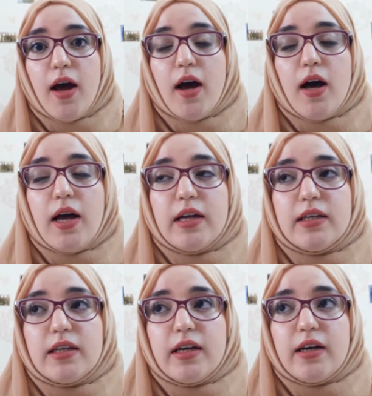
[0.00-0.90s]
and
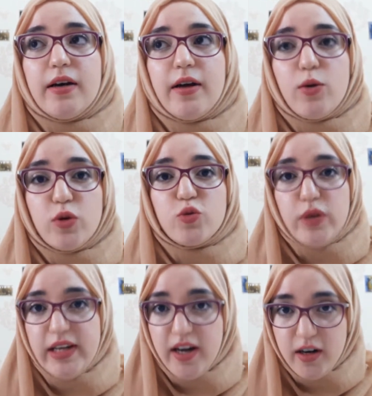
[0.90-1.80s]
it was
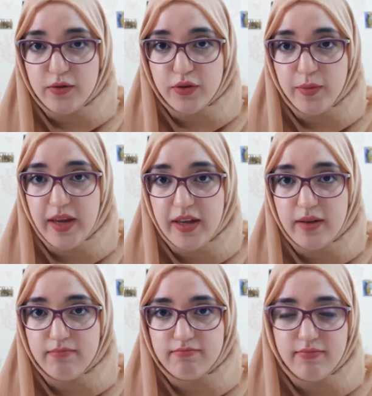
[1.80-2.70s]
really hard for me.
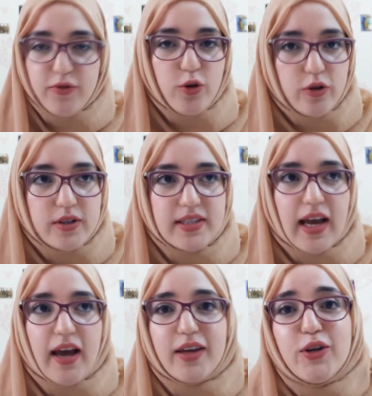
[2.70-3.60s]
Of course,
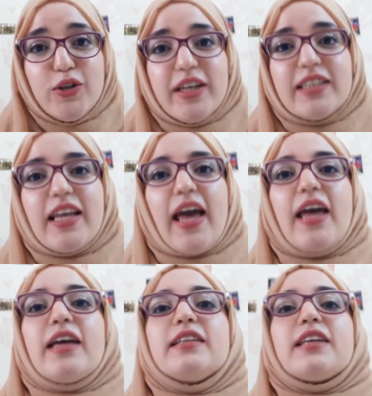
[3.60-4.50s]
I couldn't,
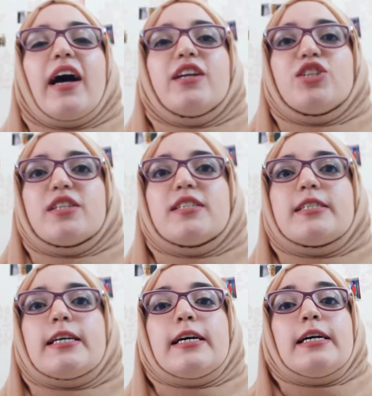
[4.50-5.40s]
and I just
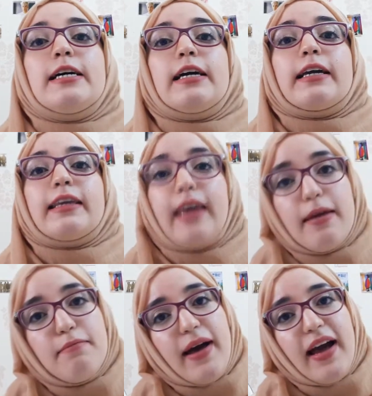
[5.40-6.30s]

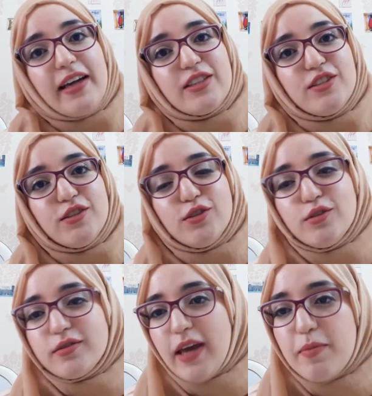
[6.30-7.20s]
came back to
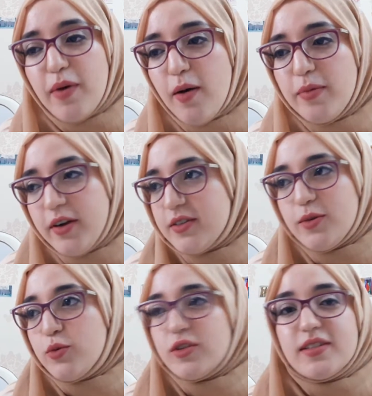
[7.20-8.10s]
K-pop because it
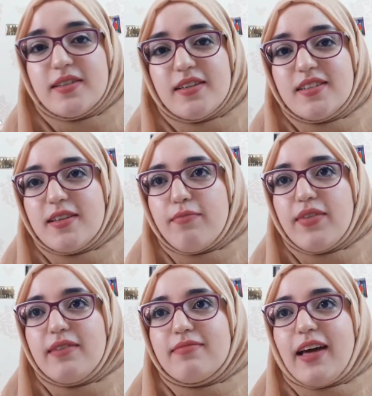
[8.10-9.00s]
was
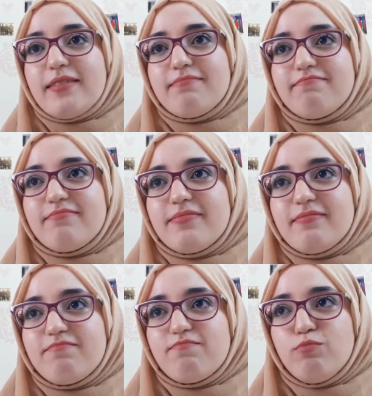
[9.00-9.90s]
something that
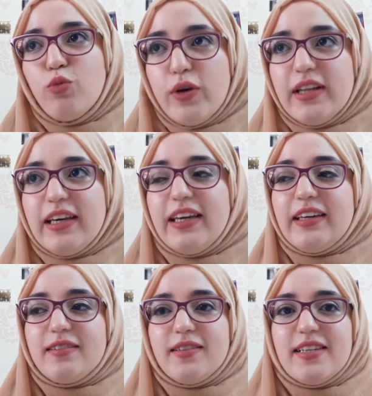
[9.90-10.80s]
really
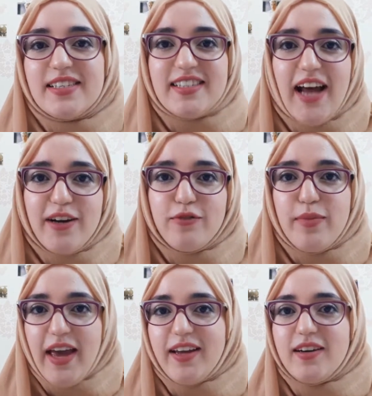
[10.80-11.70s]
inside of me.
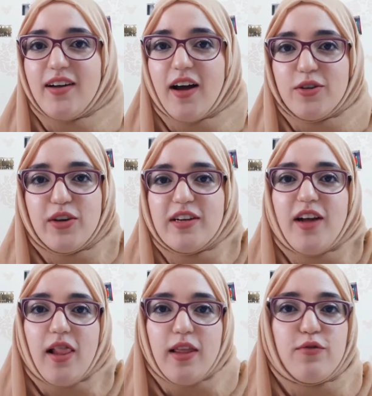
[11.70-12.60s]
You
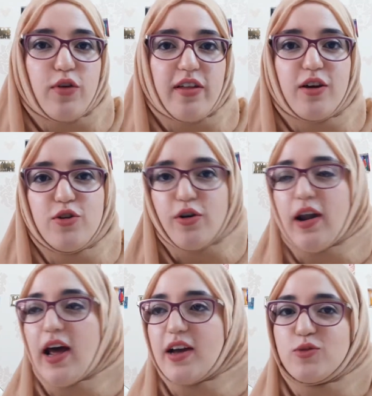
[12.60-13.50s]
cannot live without your
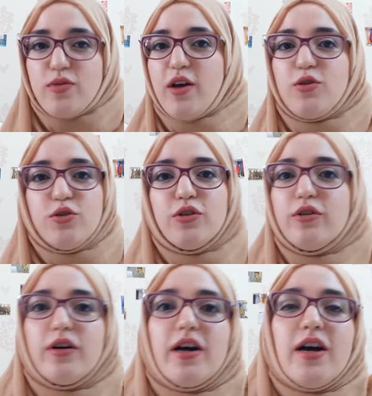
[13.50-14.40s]
lungs, without
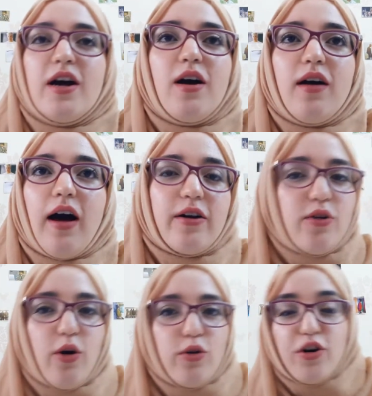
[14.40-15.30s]
your, I don't
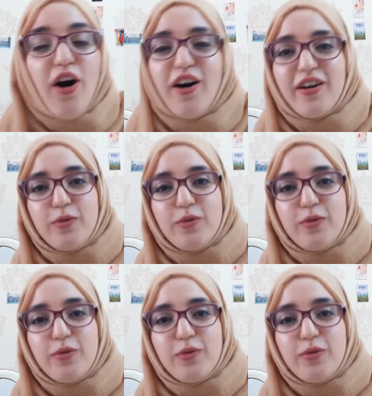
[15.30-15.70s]
know, your heart,